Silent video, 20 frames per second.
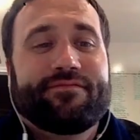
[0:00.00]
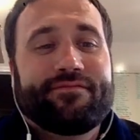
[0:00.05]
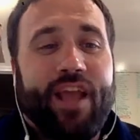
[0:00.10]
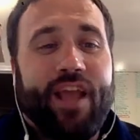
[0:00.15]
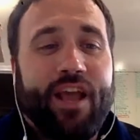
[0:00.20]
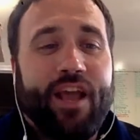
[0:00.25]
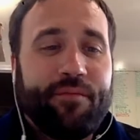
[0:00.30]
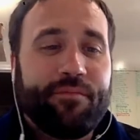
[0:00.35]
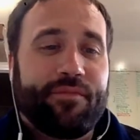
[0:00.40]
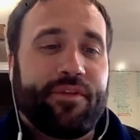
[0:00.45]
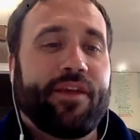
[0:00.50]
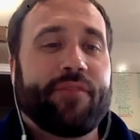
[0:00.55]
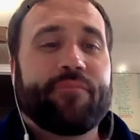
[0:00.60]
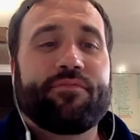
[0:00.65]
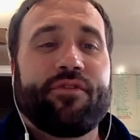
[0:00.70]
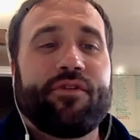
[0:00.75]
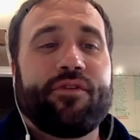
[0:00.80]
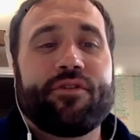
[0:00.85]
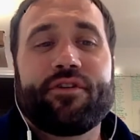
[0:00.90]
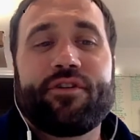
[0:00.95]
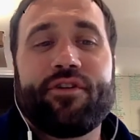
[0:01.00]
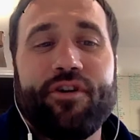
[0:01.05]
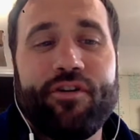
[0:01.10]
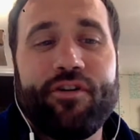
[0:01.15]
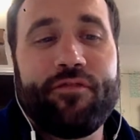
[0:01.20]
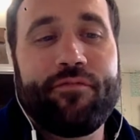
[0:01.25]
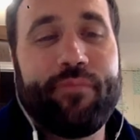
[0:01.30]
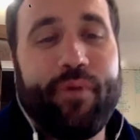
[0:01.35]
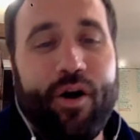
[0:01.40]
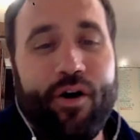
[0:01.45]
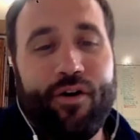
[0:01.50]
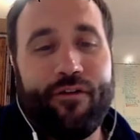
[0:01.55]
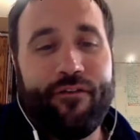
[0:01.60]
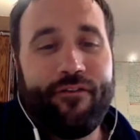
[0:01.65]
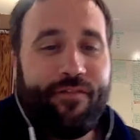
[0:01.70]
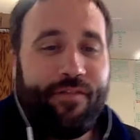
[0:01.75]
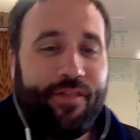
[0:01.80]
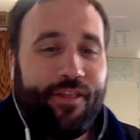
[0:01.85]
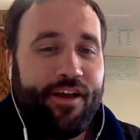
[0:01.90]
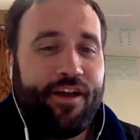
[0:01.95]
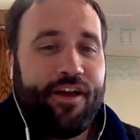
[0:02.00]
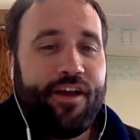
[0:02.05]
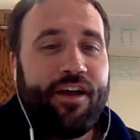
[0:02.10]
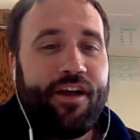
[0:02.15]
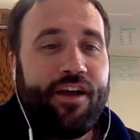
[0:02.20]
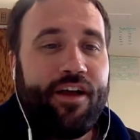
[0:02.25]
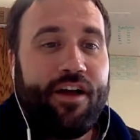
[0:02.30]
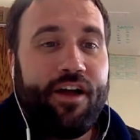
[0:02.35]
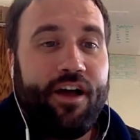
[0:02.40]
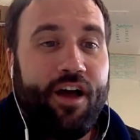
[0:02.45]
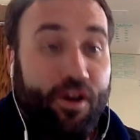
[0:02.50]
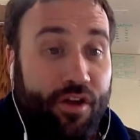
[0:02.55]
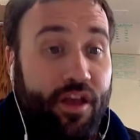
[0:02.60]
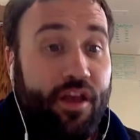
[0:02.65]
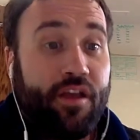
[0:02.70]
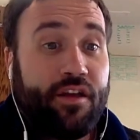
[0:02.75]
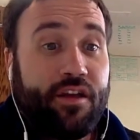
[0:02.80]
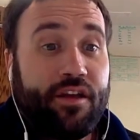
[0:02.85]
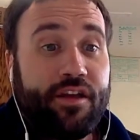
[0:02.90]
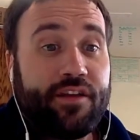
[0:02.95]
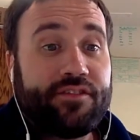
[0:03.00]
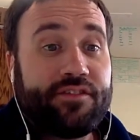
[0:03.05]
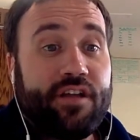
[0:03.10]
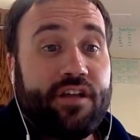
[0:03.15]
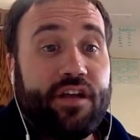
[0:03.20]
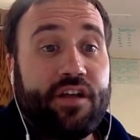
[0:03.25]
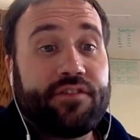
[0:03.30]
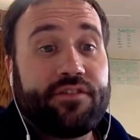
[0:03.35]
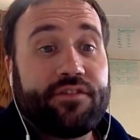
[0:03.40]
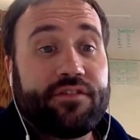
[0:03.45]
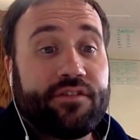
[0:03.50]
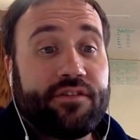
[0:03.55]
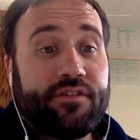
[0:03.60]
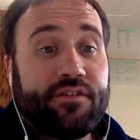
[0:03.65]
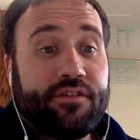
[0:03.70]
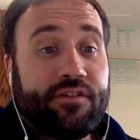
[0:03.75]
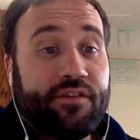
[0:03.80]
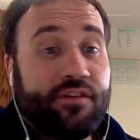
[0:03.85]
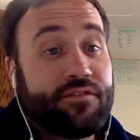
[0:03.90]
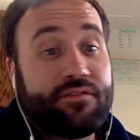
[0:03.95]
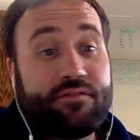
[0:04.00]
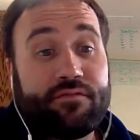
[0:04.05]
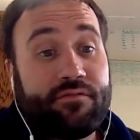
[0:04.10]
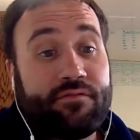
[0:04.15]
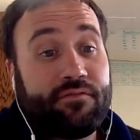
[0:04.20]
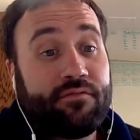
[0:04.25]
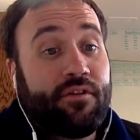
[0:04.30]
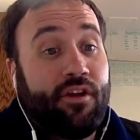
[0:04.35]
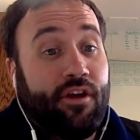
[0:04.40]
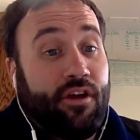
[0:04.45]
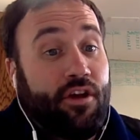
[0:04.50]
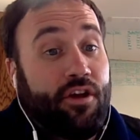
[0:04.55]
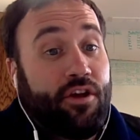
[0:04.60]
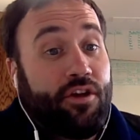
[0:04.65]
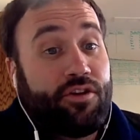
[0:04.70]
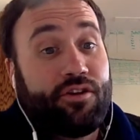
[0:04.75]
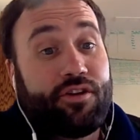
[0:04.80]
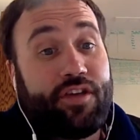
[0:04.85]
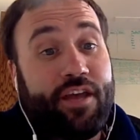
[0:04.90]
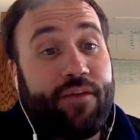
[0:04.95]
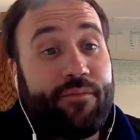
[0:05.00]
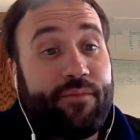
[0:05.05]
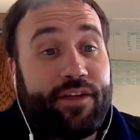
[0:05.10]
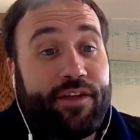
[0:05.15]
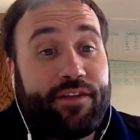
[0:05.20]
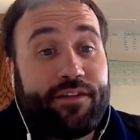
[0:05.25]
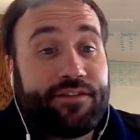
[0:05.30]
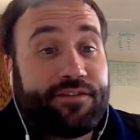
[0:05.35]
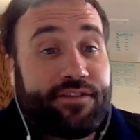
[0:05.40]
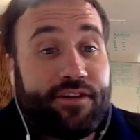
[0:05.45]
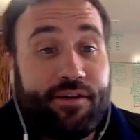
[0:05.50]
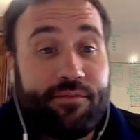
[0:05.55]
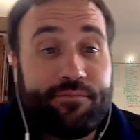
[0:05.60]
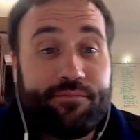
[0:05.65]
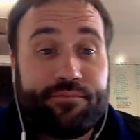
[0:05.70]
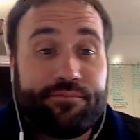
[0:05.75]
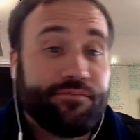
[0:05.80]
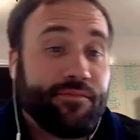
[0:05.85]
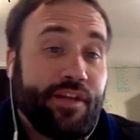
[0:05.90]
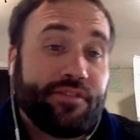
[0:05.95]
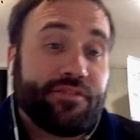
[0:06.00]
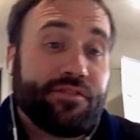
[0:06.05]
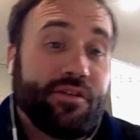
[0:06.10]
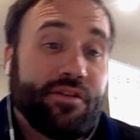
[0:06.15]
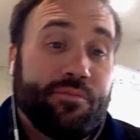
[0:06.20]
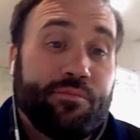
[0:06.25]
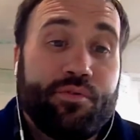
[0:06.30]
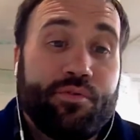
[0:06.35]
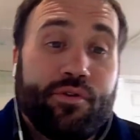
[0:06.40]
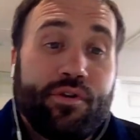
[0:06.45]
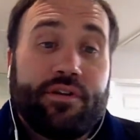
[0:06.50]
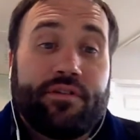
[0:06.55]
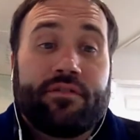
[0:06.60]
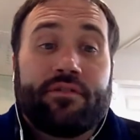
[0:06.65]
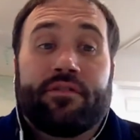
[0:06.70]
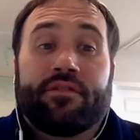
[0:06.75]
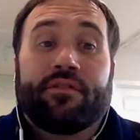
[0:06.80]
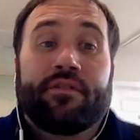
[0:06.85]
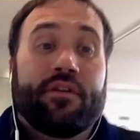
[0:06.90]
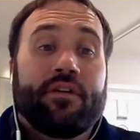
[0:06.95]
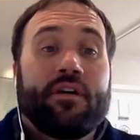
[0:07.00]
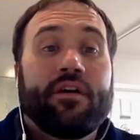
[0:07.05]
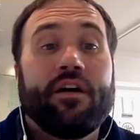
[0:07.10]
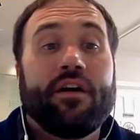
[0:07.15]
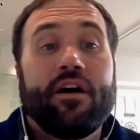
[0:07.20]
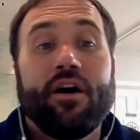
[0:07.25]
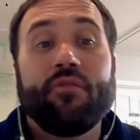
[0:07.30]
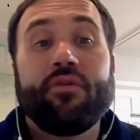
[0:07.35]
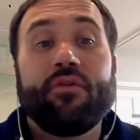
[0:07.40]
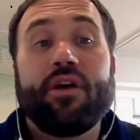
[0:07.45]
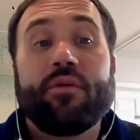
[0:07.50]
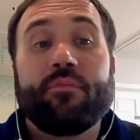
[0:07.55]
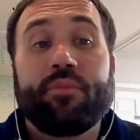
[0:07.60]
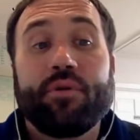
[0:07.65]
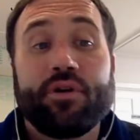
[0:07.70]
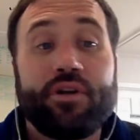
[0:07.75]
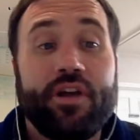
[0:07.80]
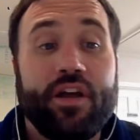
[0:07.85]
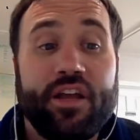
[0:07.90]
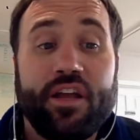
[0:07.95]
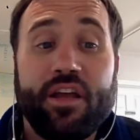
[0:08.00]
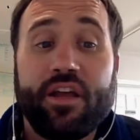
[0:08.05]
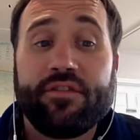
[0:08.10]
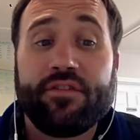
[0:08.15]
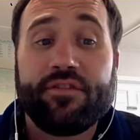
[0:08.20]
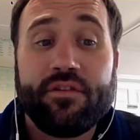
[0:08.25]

Yep, keep throwing a curveball. Oh yeah, it's nuts. You can't make this up. At some point, I'll write a book, I guess.